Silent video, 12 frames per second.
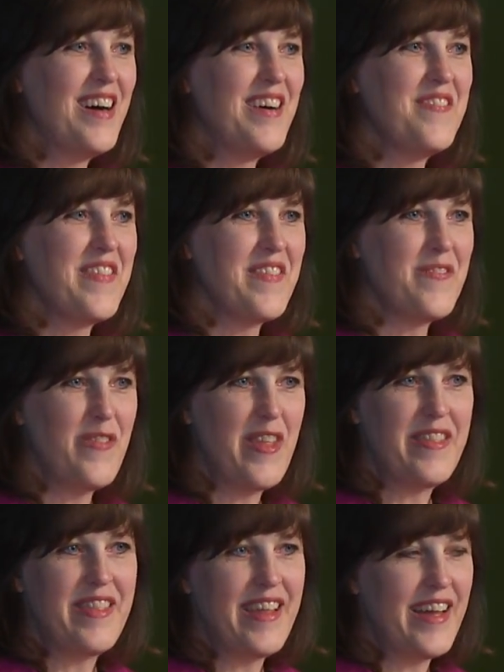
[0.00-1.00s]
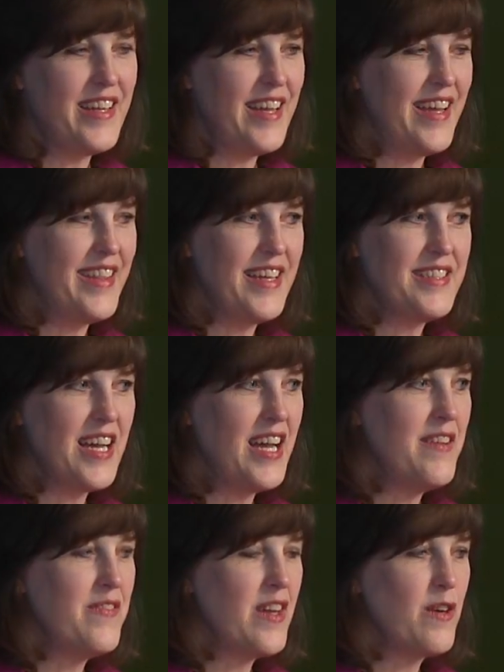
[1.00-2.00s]
Um, that, that, at that
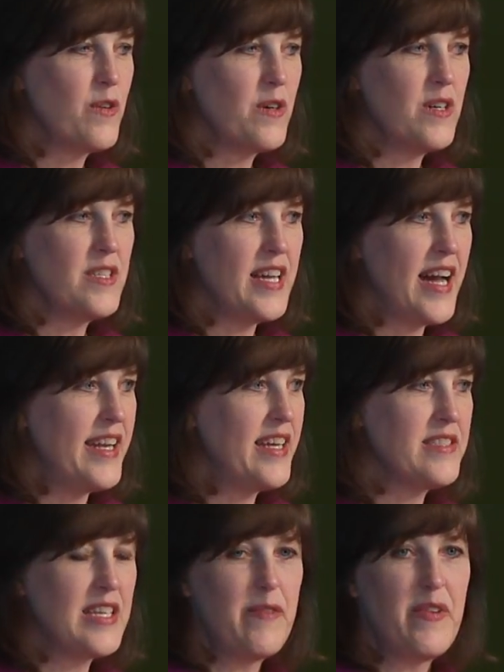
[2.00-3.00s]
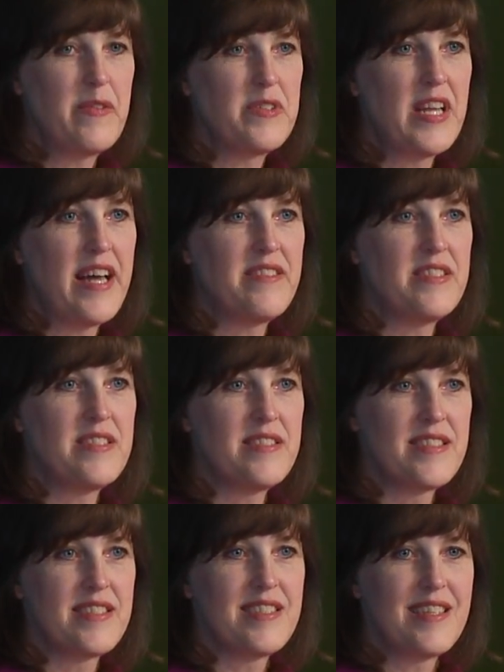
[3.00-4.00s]
time, they were tied outside people's
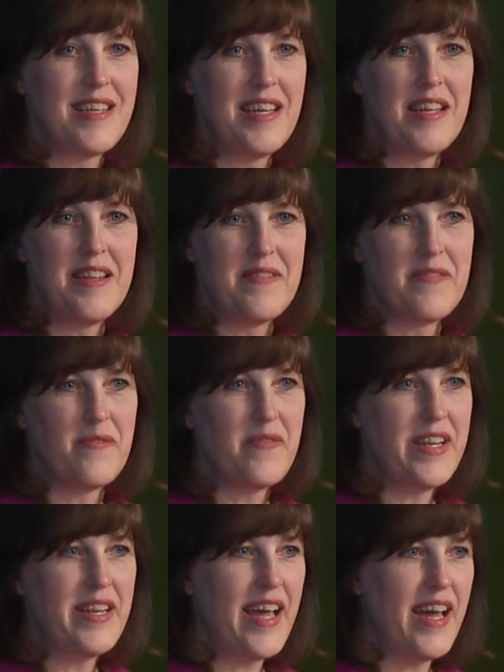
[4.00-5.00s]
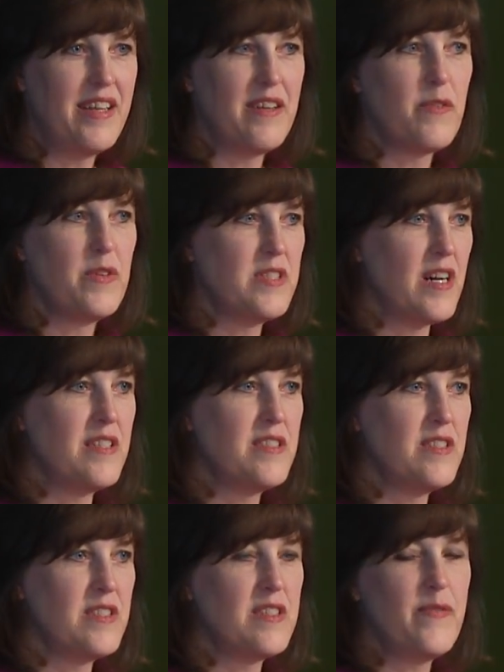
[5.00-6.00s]
houses, and my dad, who would talk
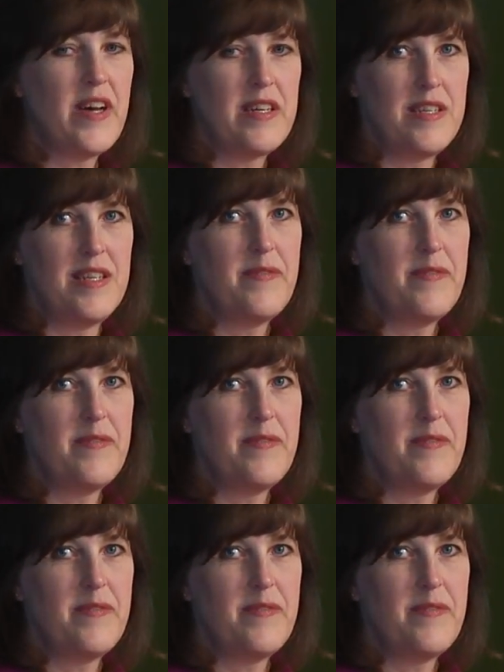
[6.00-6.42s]
to just about